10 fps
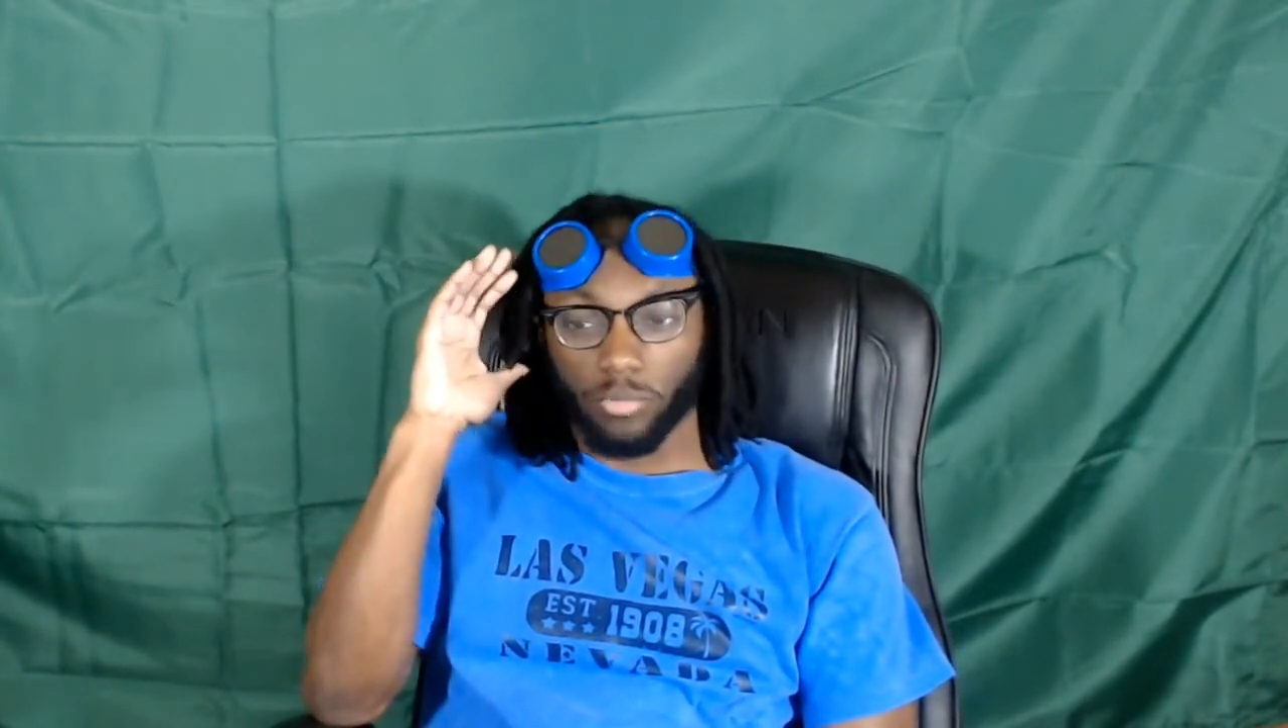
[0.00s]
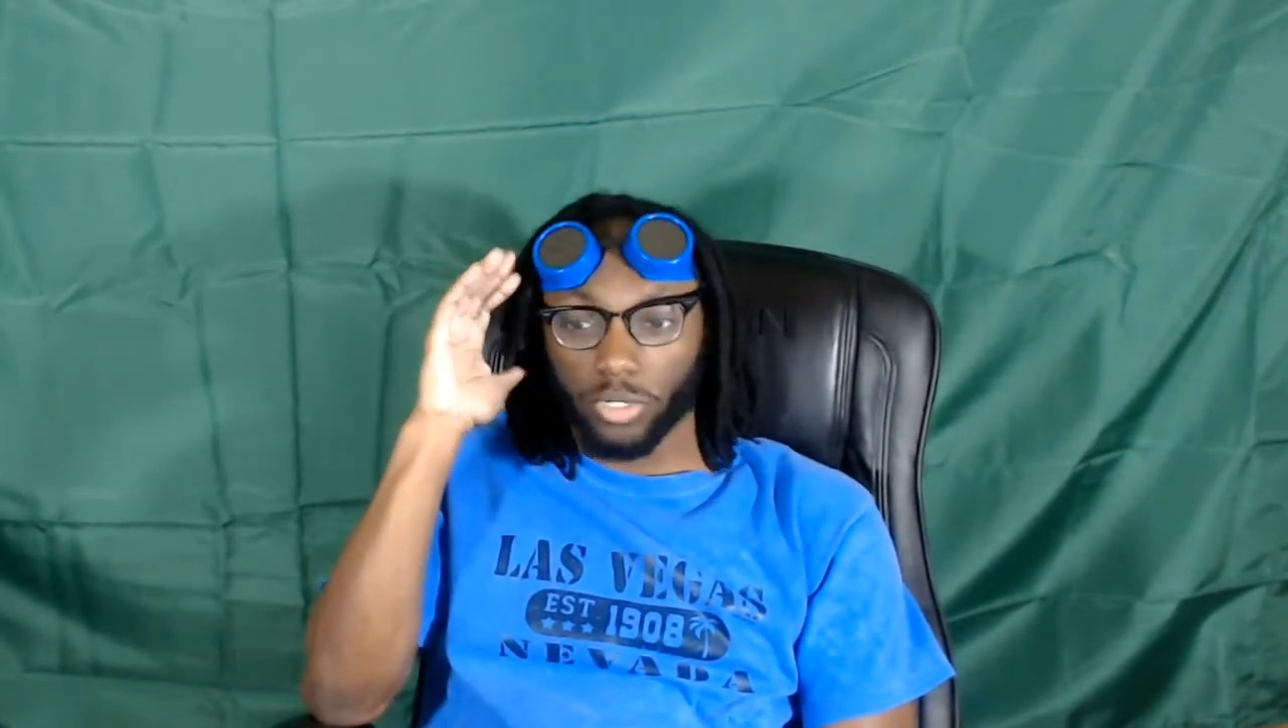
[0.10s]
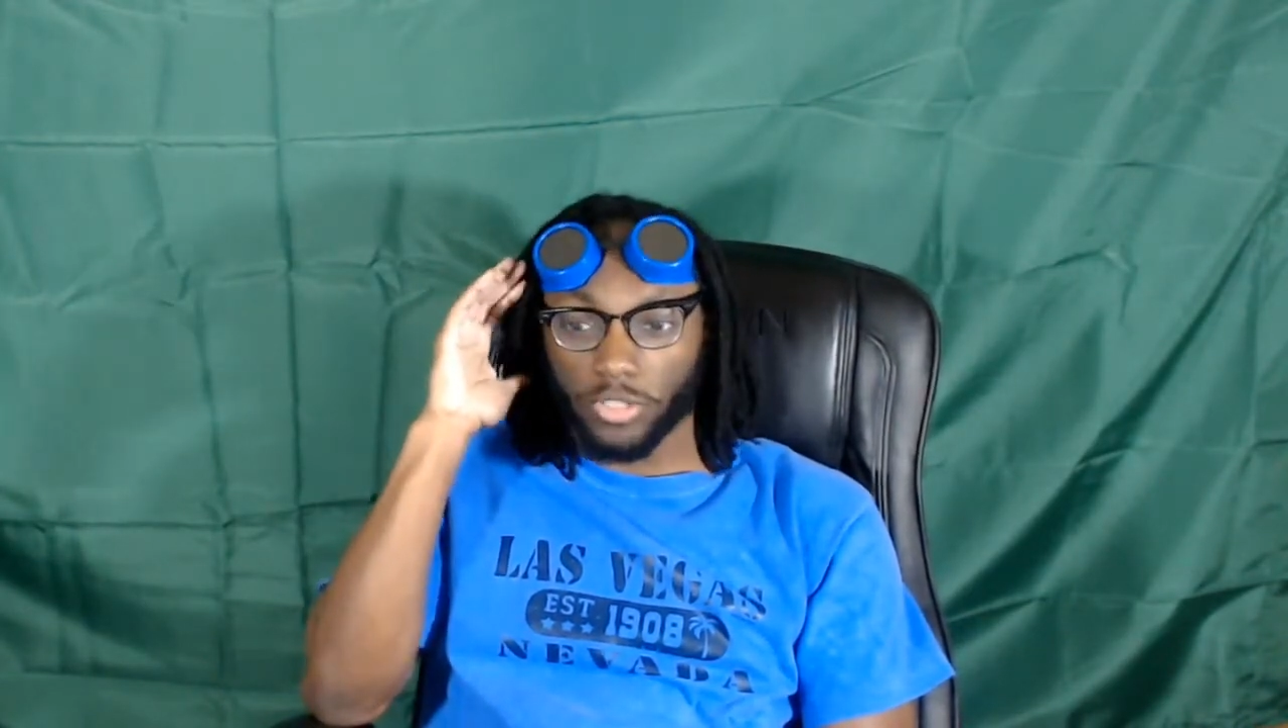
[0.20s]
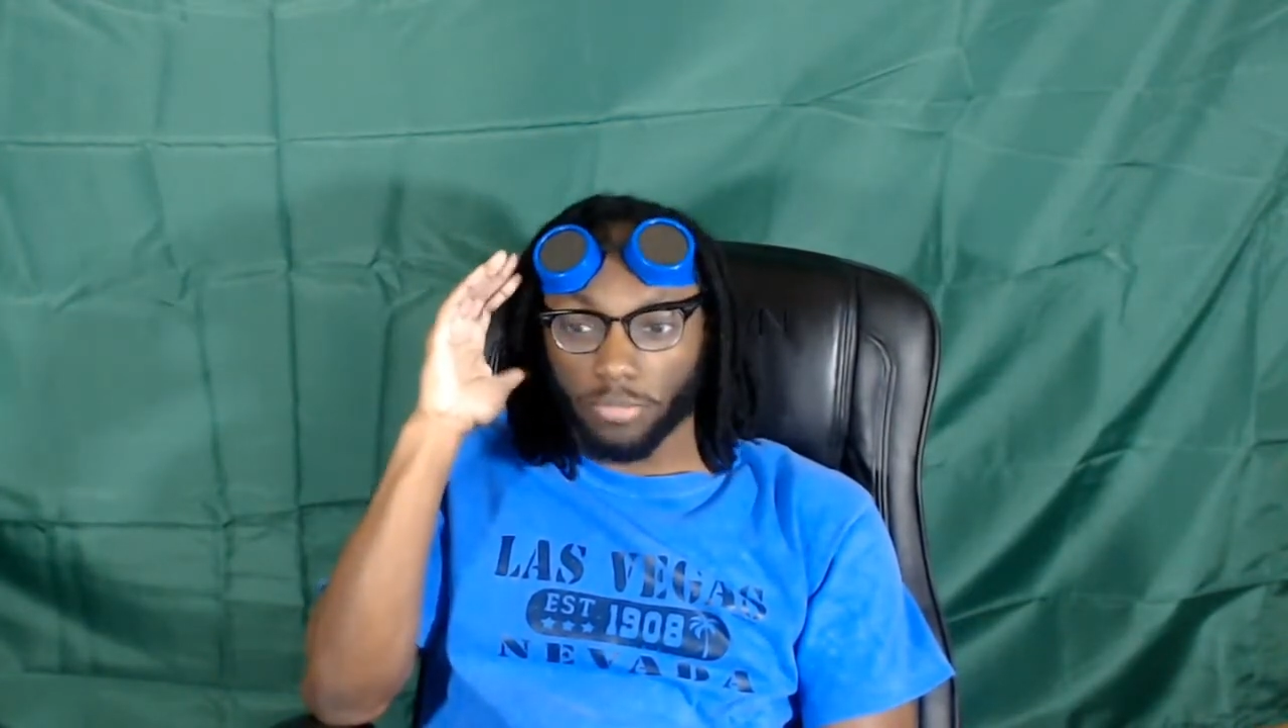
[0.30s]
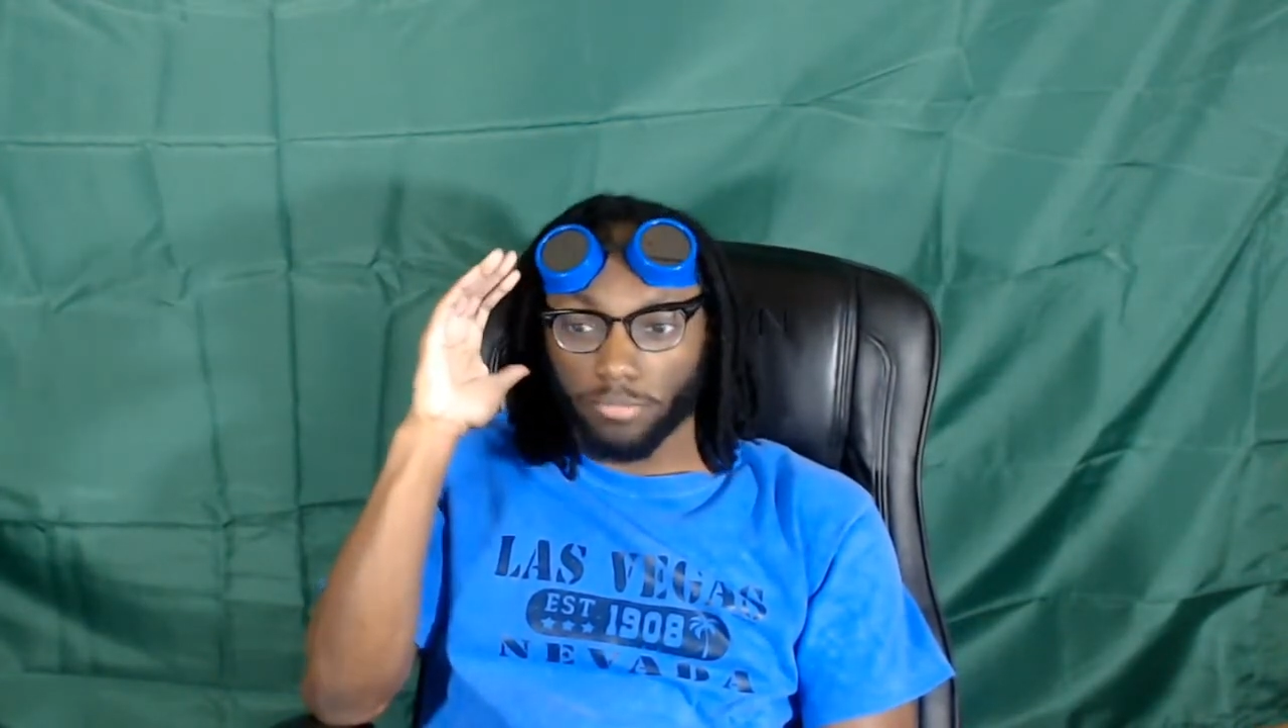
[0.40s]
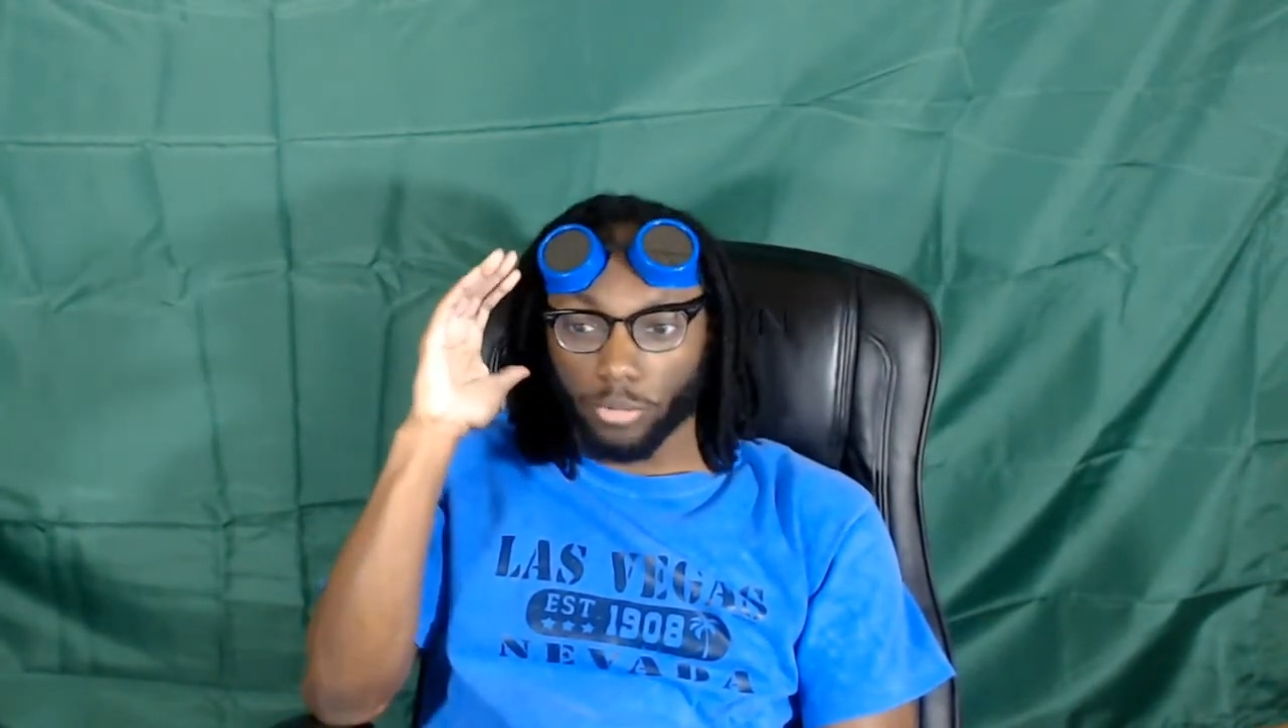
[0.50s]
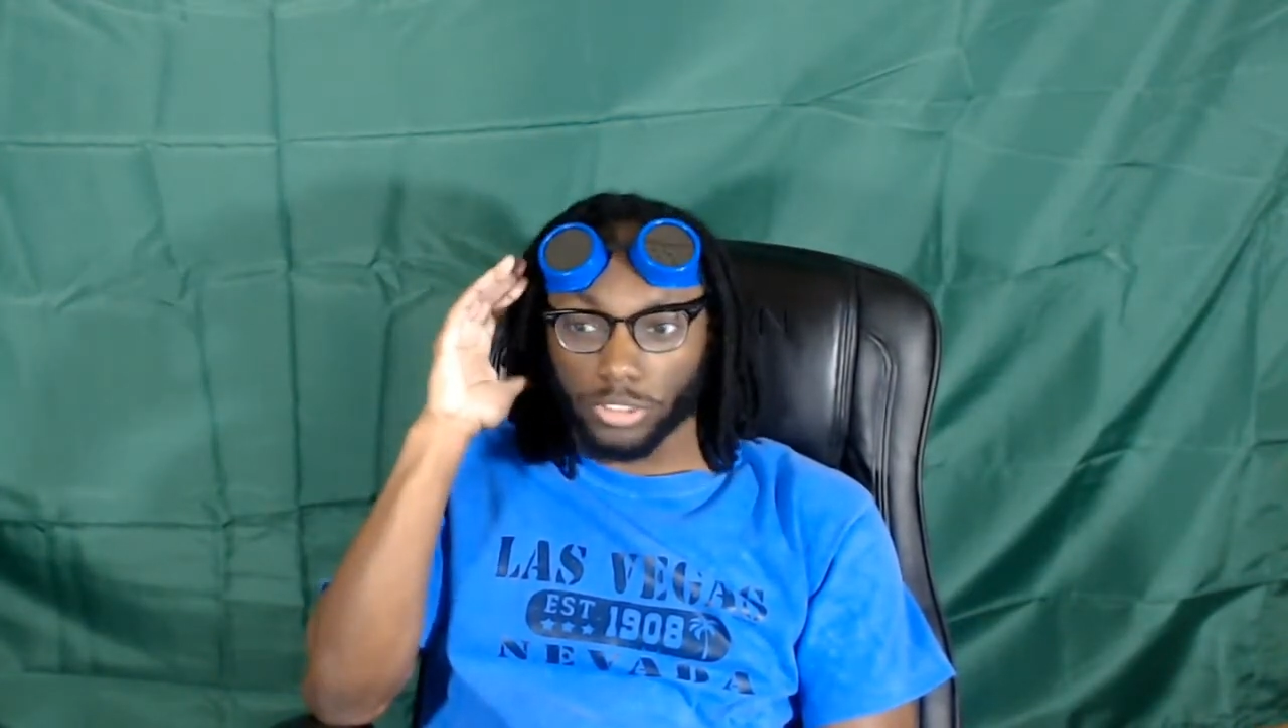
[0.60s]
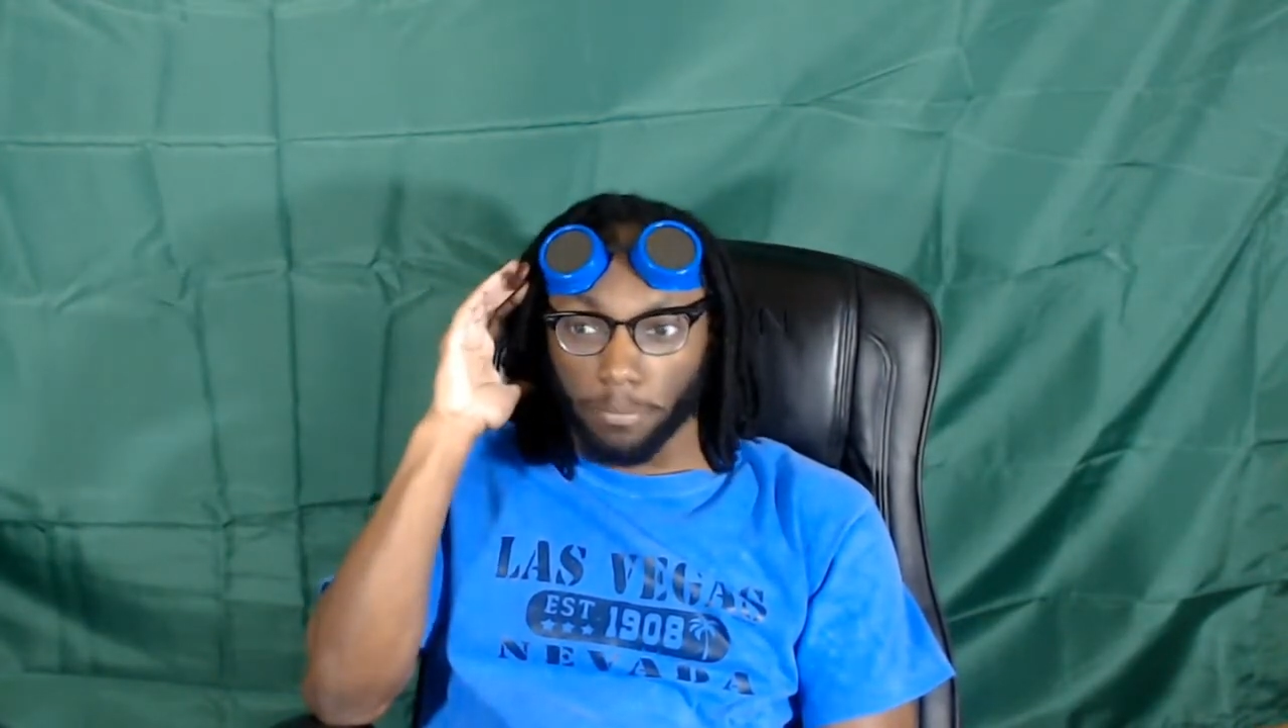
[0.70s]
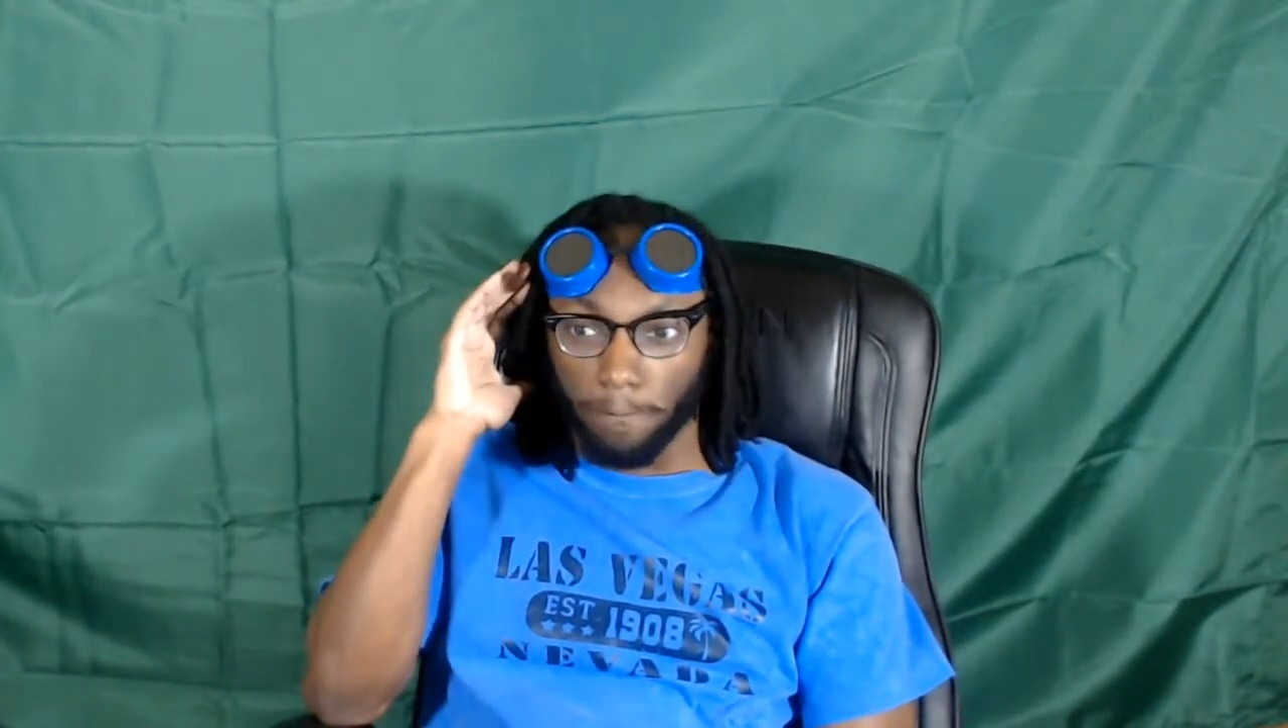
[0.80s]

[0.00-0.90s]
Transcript: one of the most